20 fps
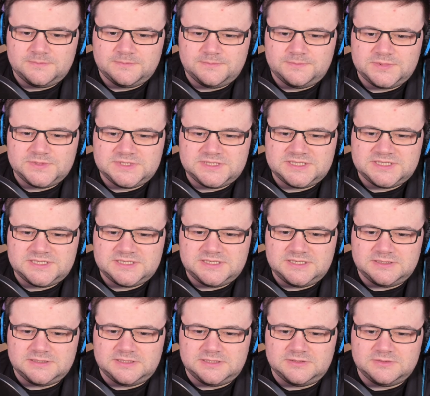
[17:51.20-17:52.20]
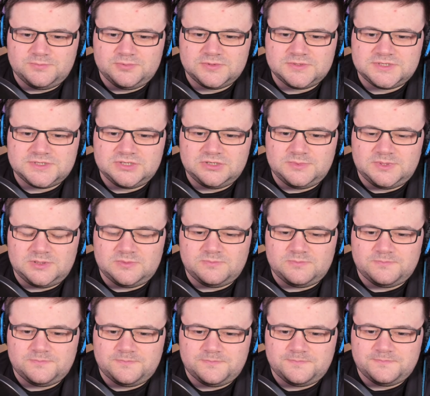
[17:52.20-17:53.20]
But still, you'd presume he'd
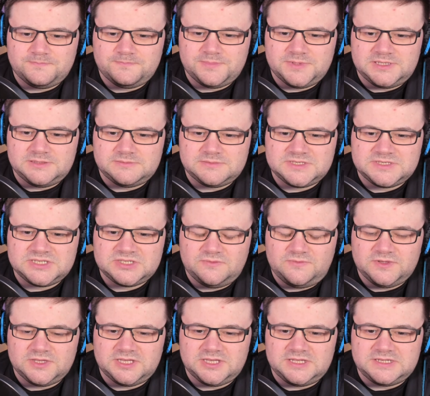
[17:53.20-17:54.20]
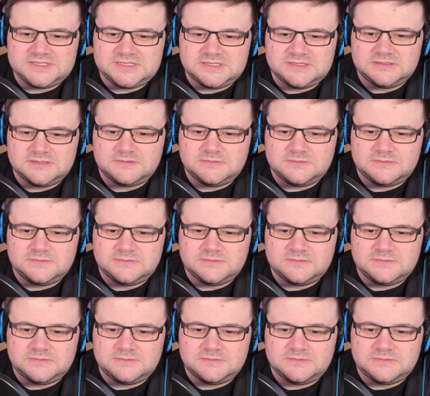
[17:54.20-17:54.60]
be suffocated.